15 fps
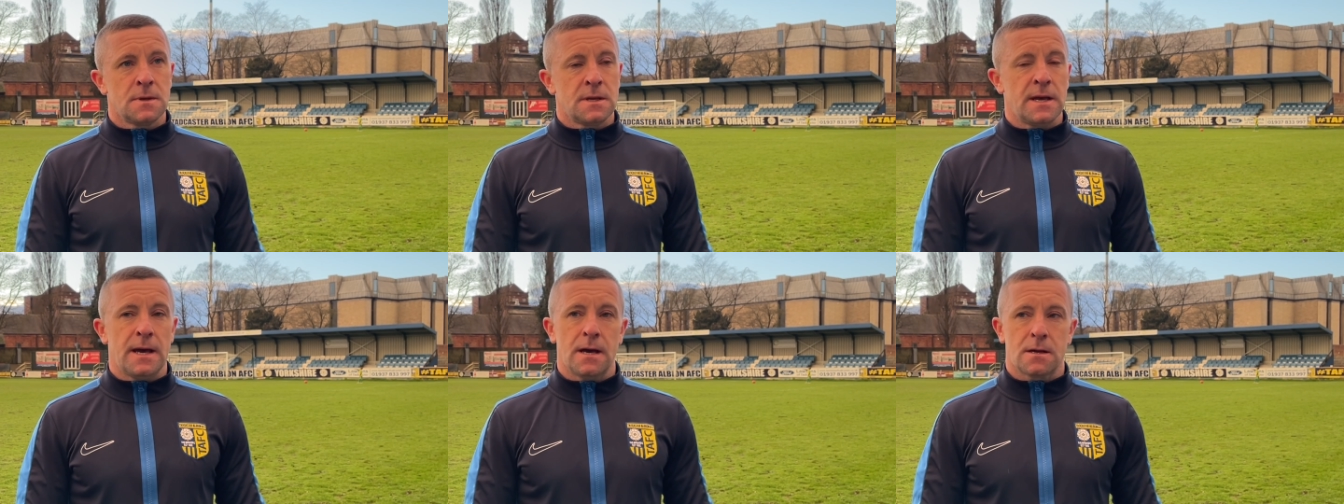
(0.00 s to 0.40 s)

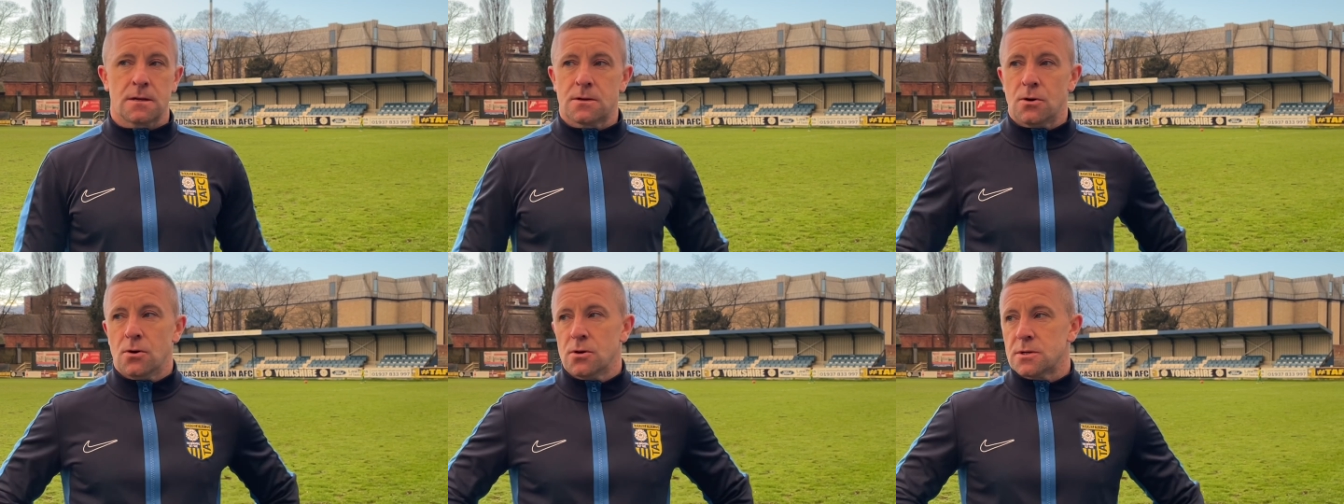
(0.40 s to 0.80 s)
Yeah, of
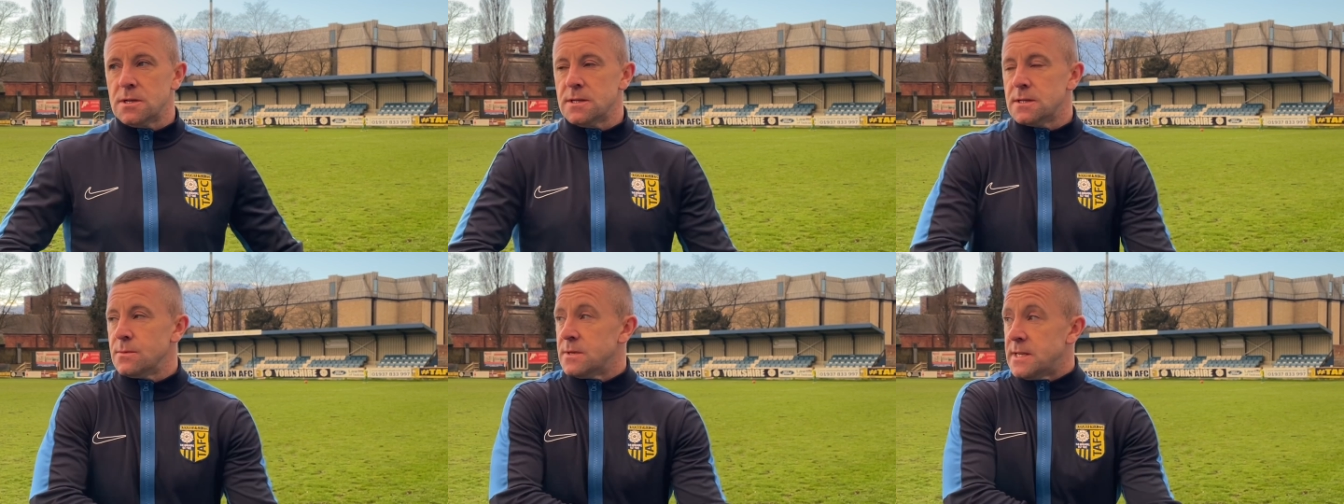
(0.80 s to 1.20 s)
course.
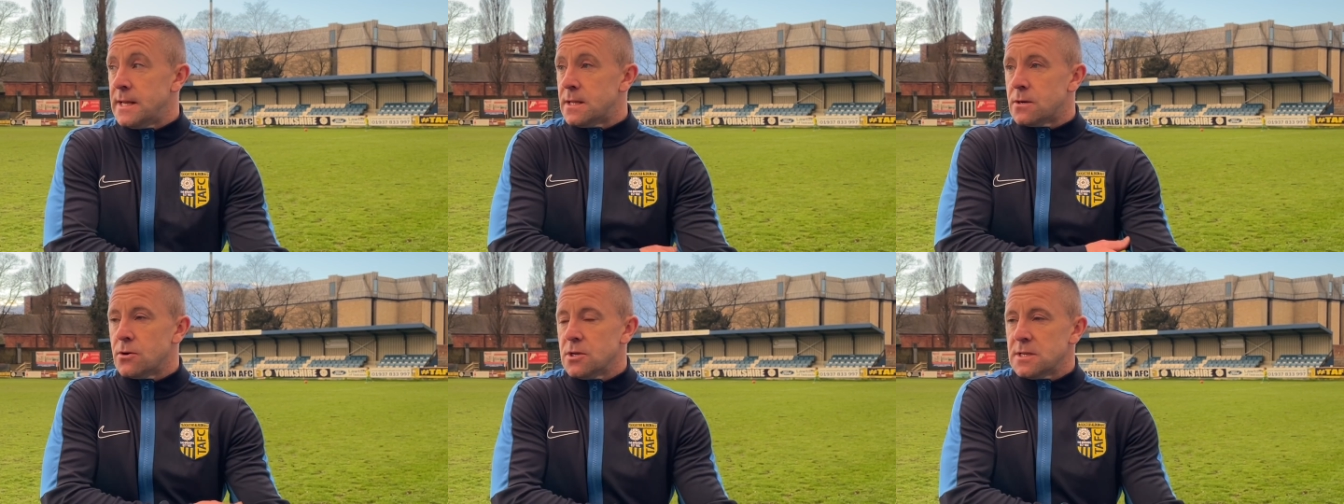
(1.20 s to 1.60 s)
Listen, we said
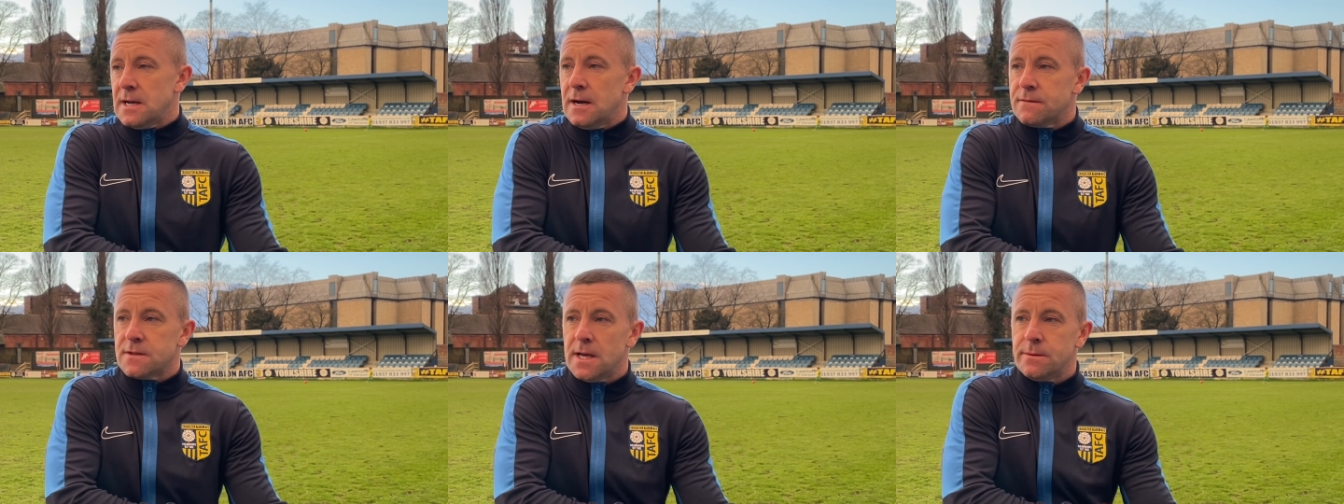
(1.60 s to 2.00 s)
to Cross at
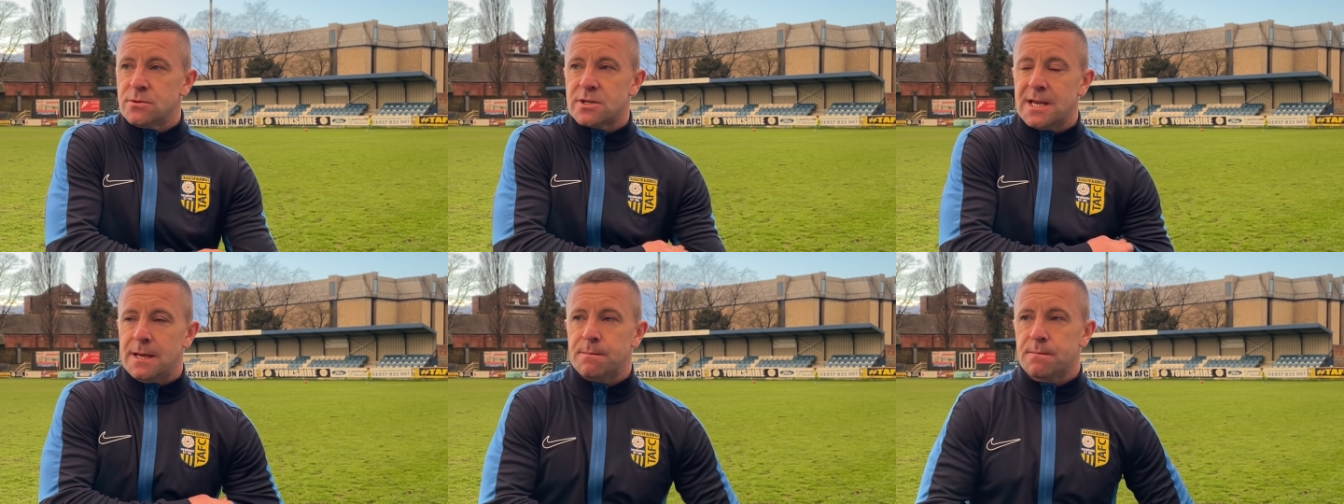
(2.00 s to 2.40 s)
half time,
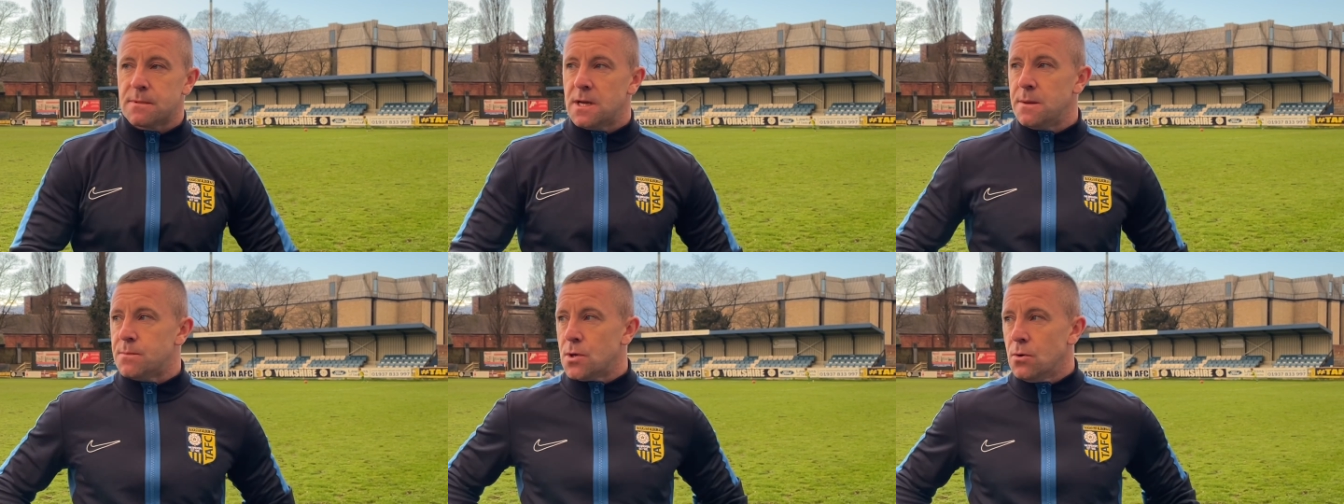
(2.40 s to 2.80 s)
just
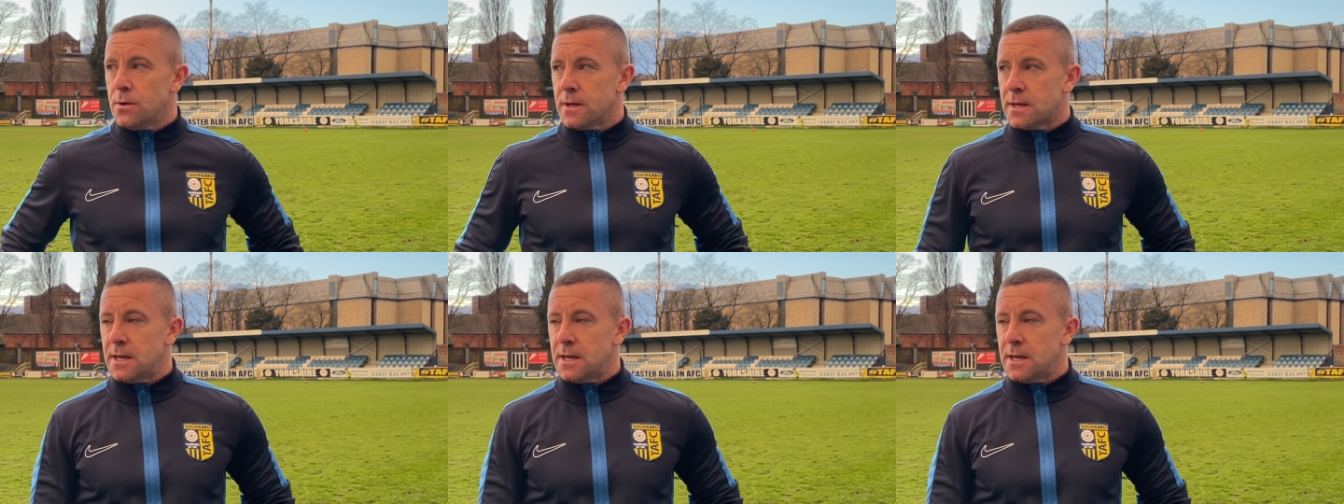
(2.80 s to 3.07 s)
keep doing it,